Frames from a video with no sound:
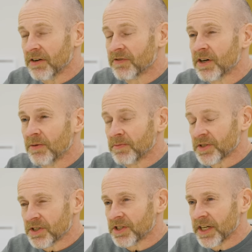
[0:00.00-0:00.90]
have come
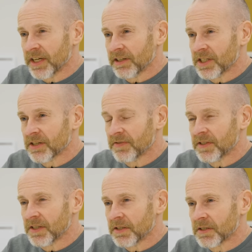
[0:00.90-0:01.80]
since the early
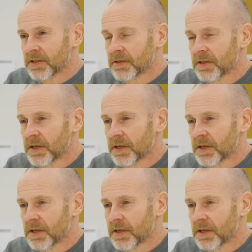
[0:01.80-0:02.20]
70s.